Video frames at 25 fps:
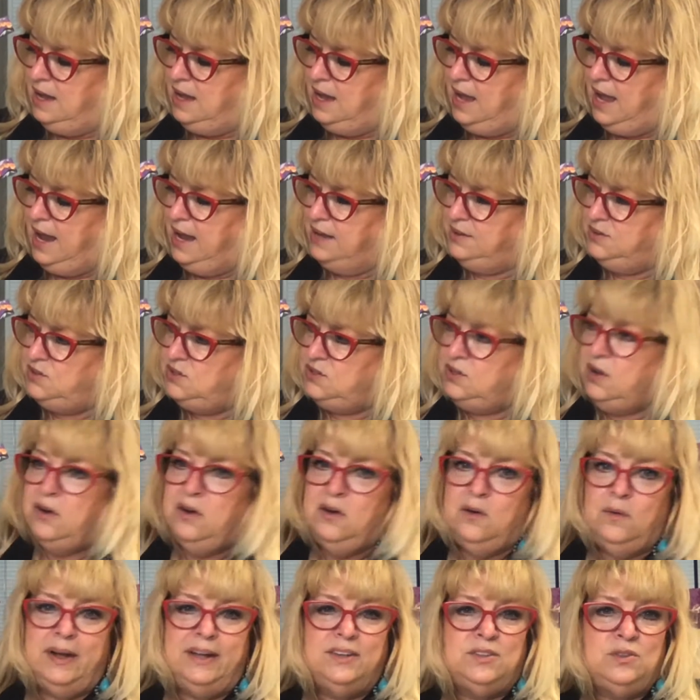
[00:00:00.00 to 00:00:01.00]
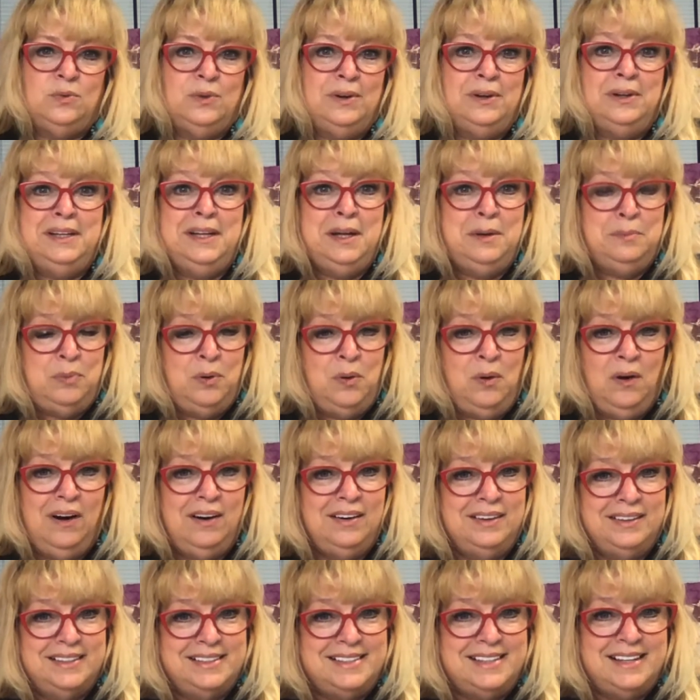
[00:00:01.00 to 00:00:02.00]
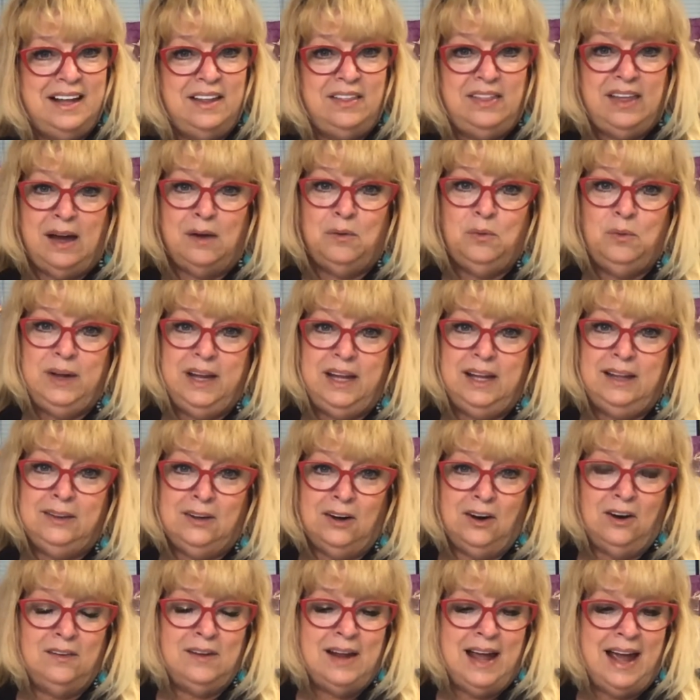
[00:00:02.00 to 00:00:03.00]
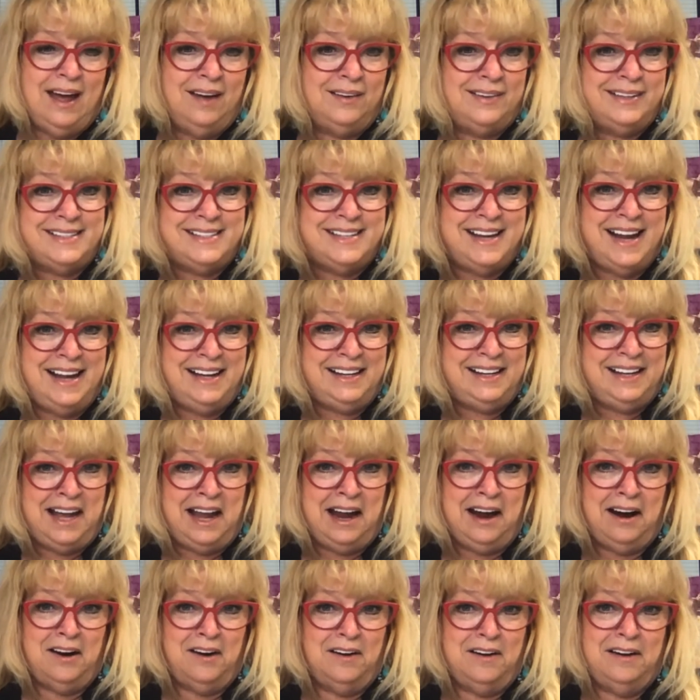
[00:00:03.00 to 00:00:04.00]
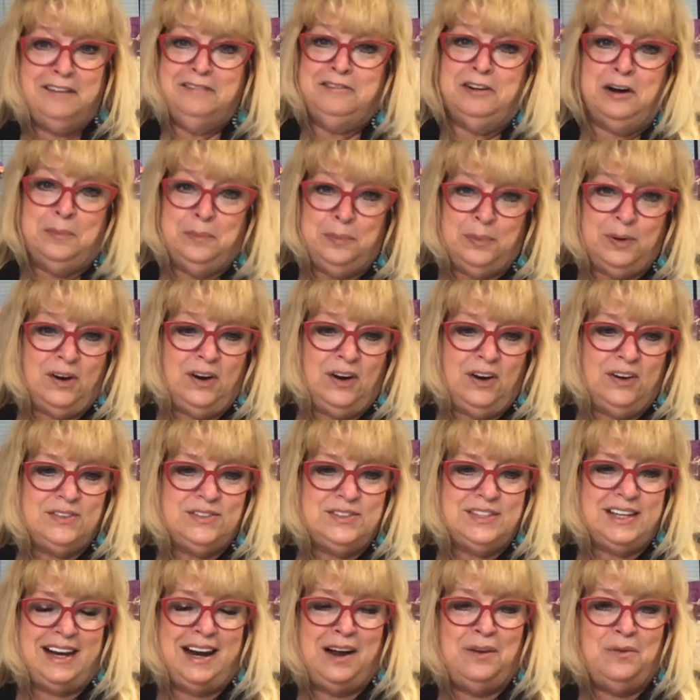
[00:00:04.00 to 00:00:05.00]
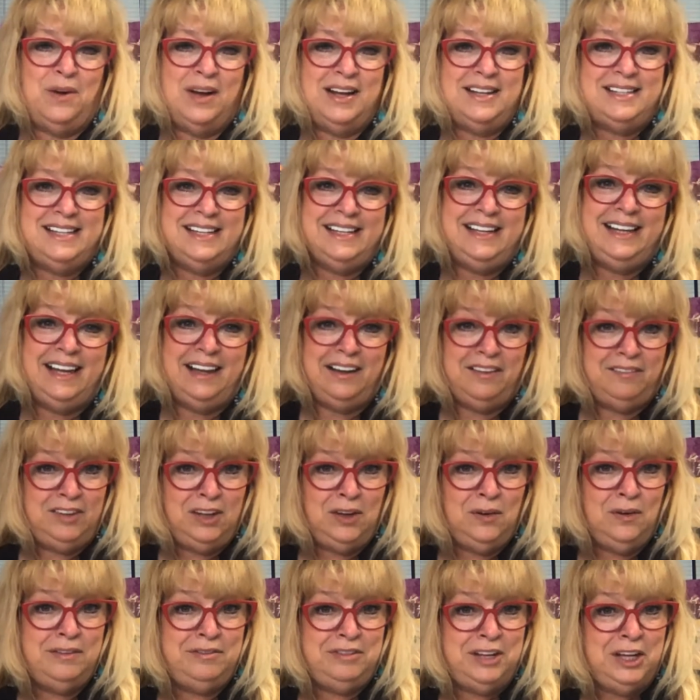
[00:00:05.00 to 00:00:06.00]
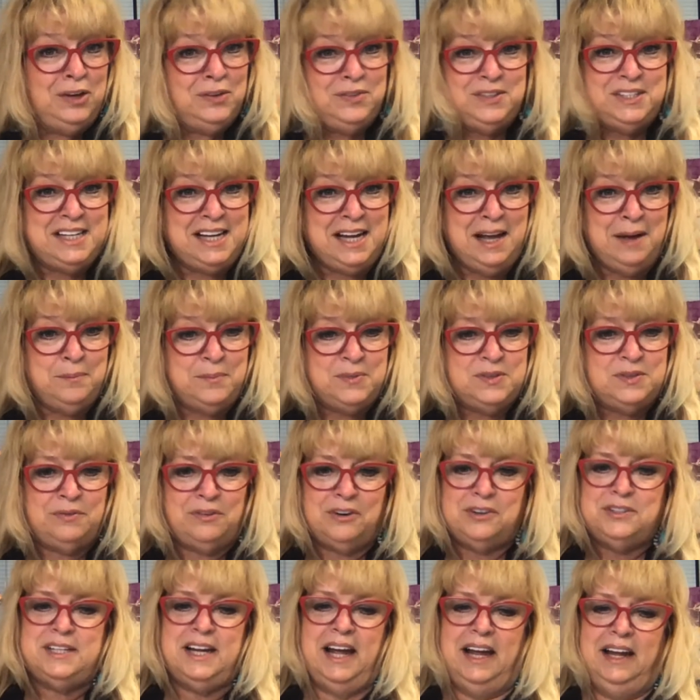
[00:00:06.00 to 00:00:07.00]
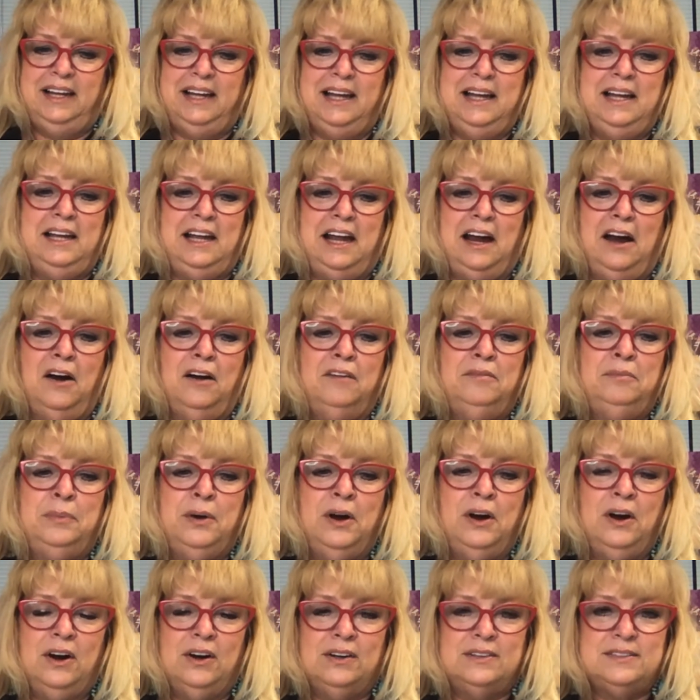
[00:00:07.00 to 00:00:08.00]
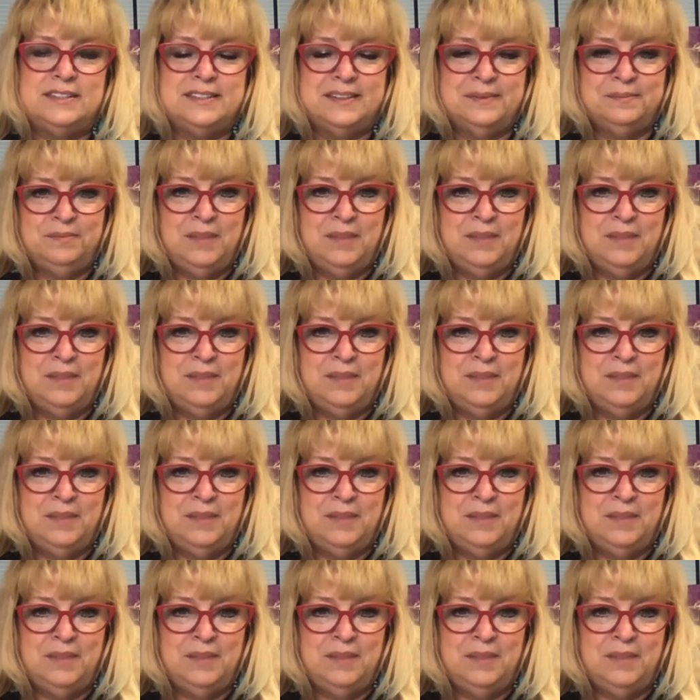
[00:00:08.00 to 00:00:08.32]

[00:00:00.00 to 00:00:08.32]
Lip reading: And so it's really important that we learn how to take care of our birds. And I want to give you a few tips for taking care of birds.